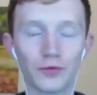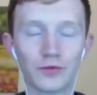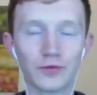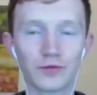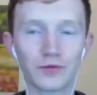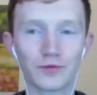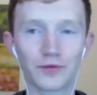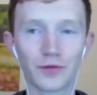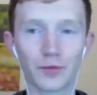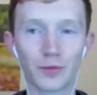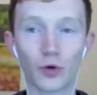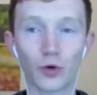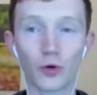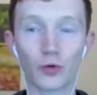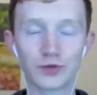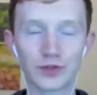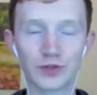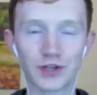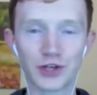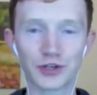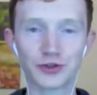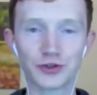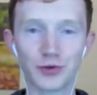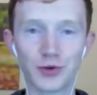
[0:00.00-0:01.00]
from the whole
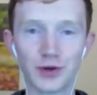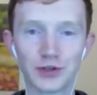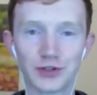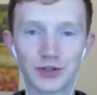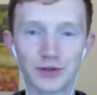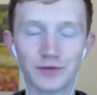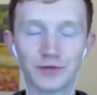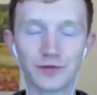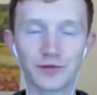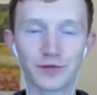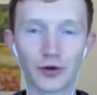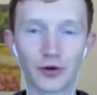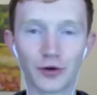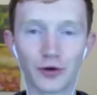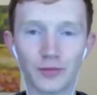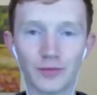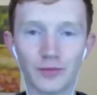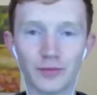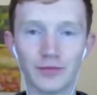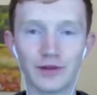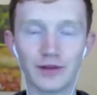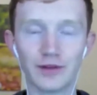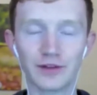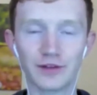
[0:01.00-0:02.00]
situation,
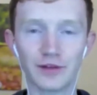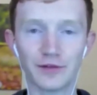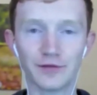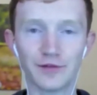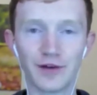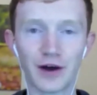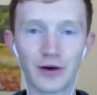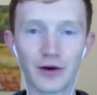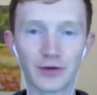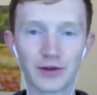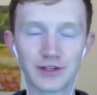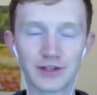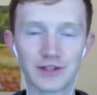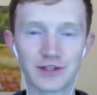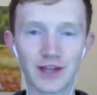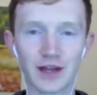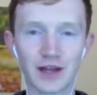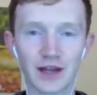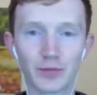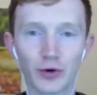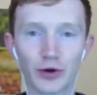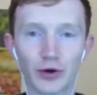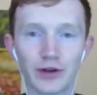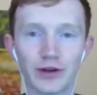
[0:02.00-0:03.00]
from the Falcons'
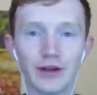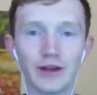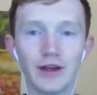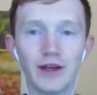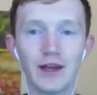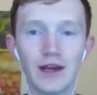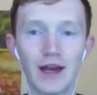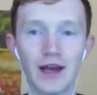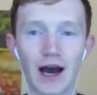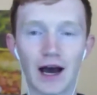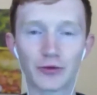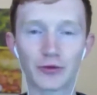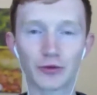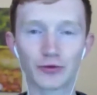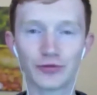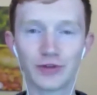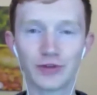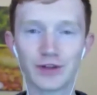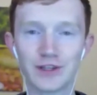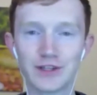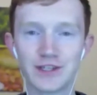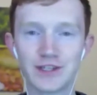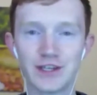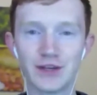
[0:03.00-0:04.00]
standpoint, I don't
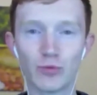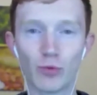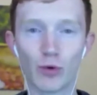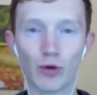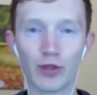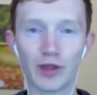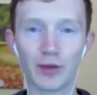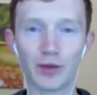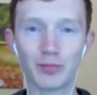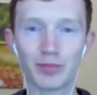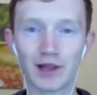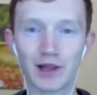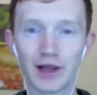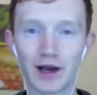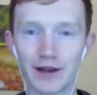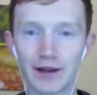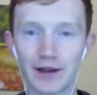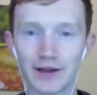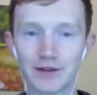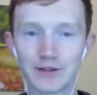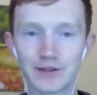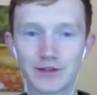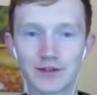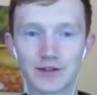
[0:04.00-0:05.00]
really see what the plan
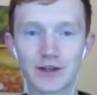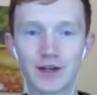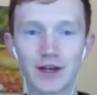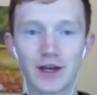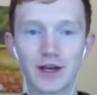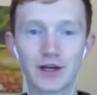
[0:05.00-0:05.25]
is.